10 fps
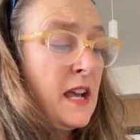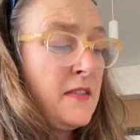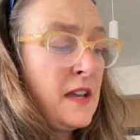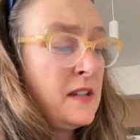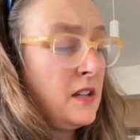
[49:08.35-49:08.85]

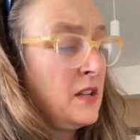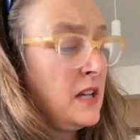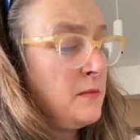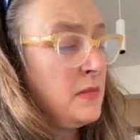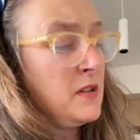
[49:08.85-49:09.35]
And they
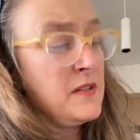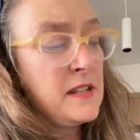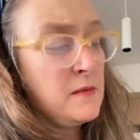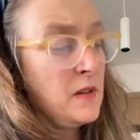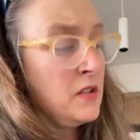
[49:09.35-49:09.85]
declined because,
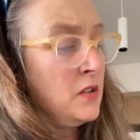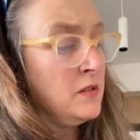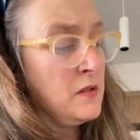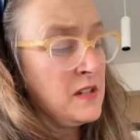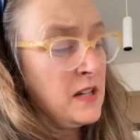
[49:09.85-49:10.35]
as one
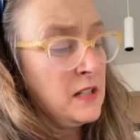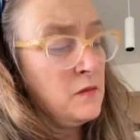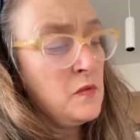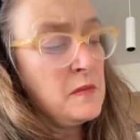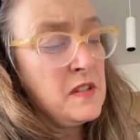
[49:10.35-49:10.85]
old
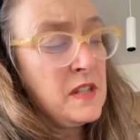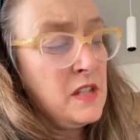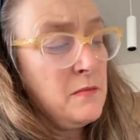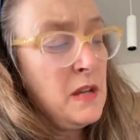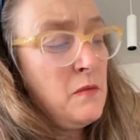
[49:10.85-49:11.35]
Italian woman
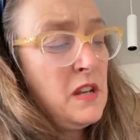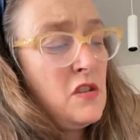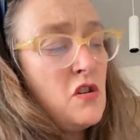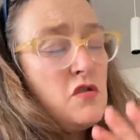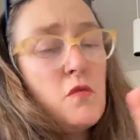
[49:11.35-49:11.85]
said to me, we
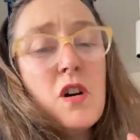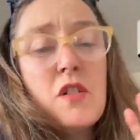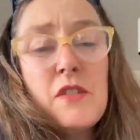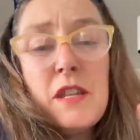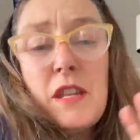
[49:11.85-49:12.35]
don't
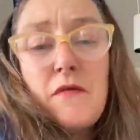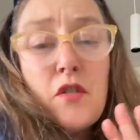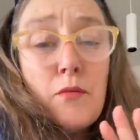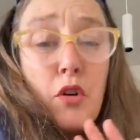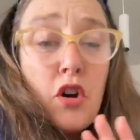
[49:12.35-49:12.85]
want any of
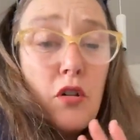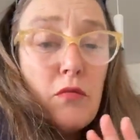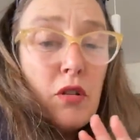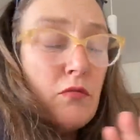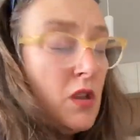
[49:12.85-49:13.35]
your
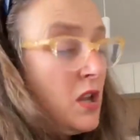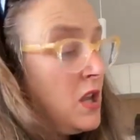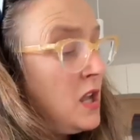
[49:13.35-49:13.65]
problem.